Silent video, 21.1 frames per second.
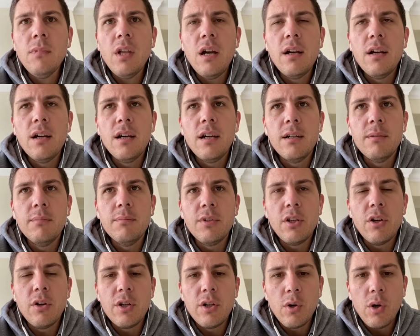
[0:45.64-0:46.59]

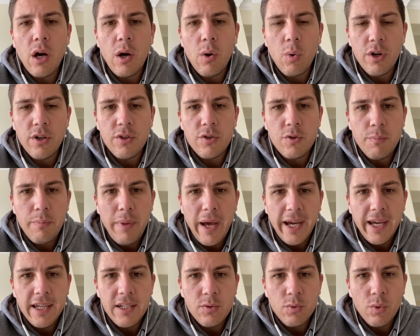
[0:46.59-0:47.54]
in order to
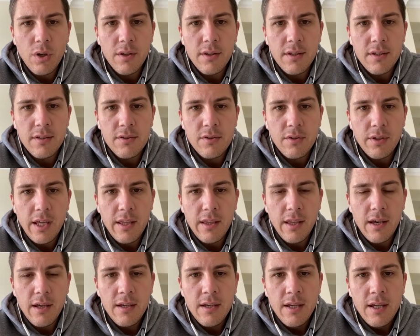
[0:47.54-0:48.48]
package all of this
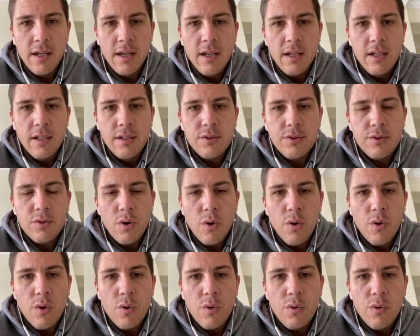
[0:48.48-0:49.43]
together.
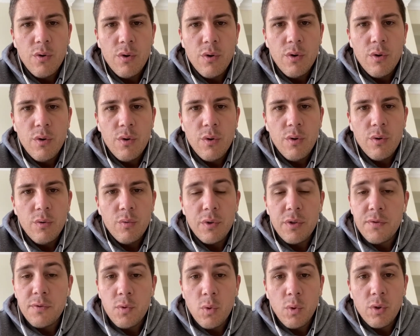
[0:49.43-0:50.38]
So
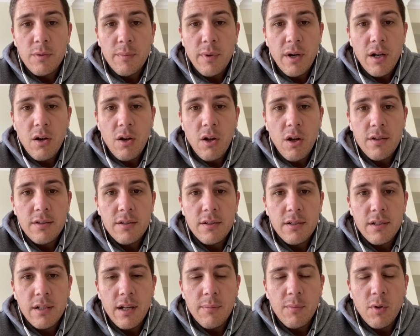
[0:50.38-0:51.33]
we've talked about a lot,
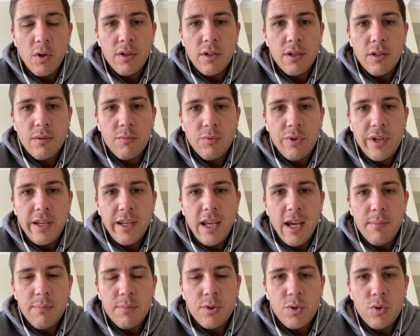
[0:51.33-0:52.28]
and I'm not going to
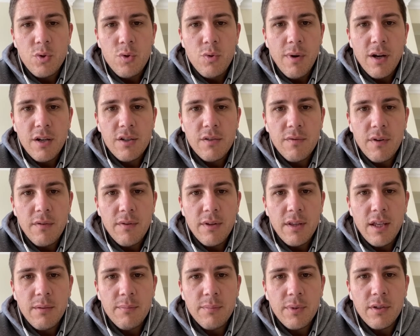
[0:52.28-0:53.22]
recap too much of
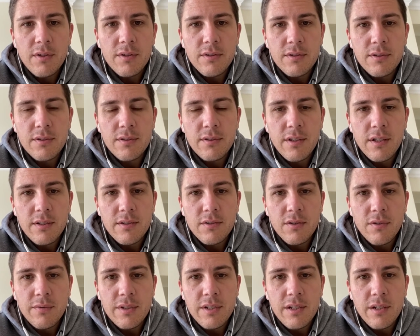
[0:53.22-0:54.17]
everything because there's
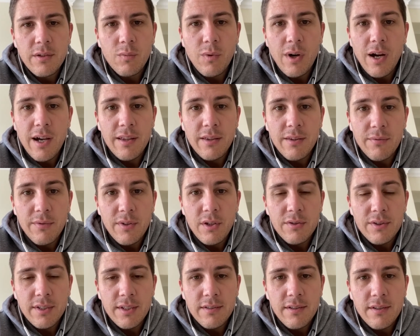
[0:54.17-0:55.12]
obviously why the
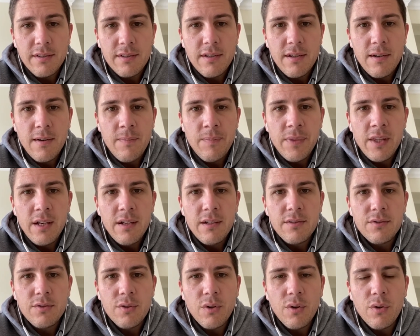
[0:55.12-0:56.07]
videos exist.
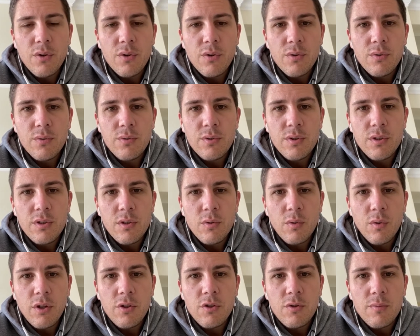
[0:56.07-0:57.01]
So in
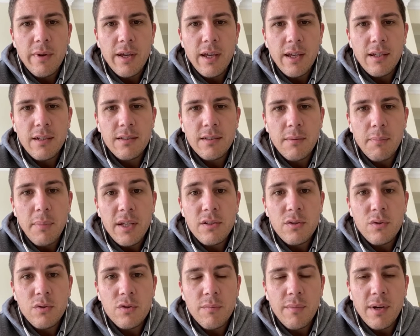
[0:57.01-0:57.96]
order to make the
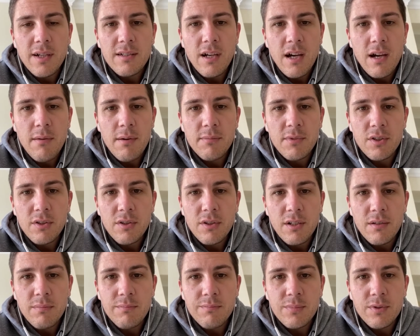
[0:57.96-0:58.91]
best use of my time, I'm just
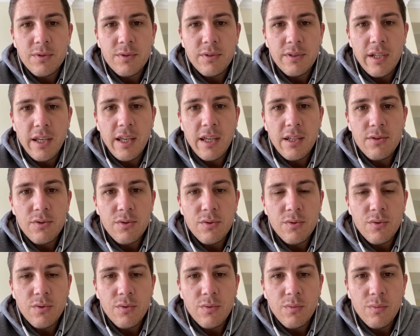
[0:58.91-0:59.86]
going to dig
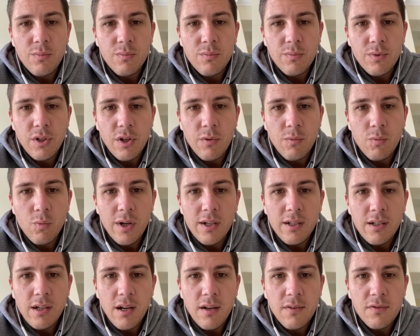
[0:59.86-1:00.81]
into,
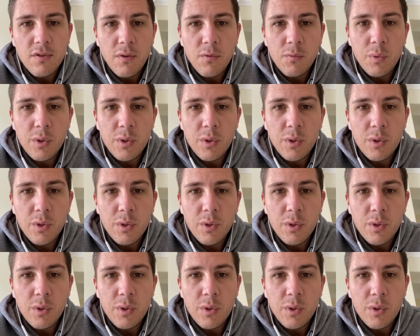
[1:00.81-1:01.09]
what kind of software